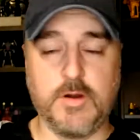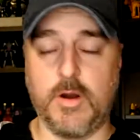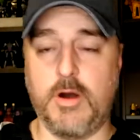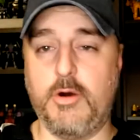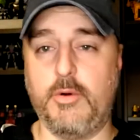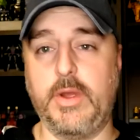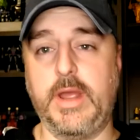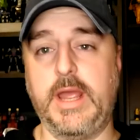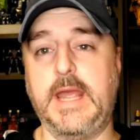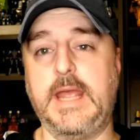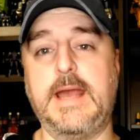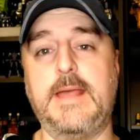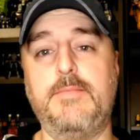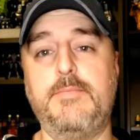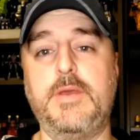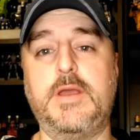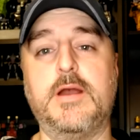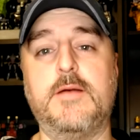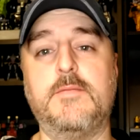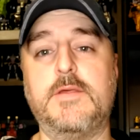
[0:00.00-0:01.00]
growing and
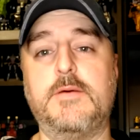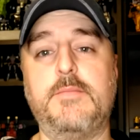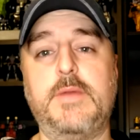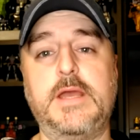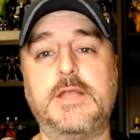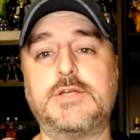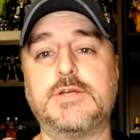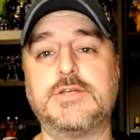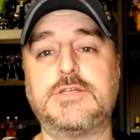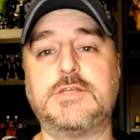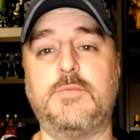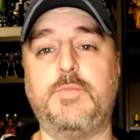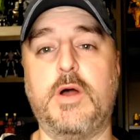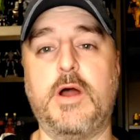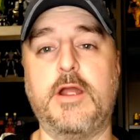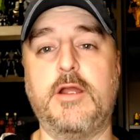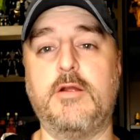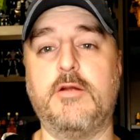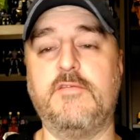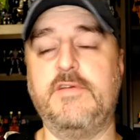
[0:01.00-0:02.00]
become the major
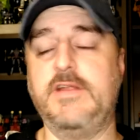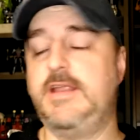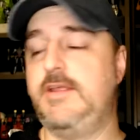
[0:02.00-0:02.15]
supplier of